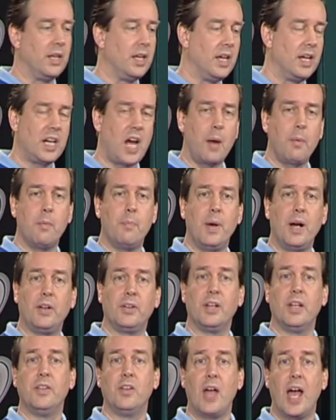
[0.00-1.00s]
Kuiper belt and
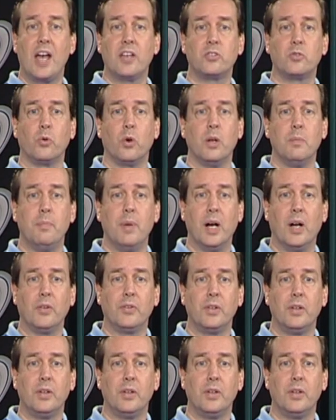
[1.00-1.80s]
the asteroid belt,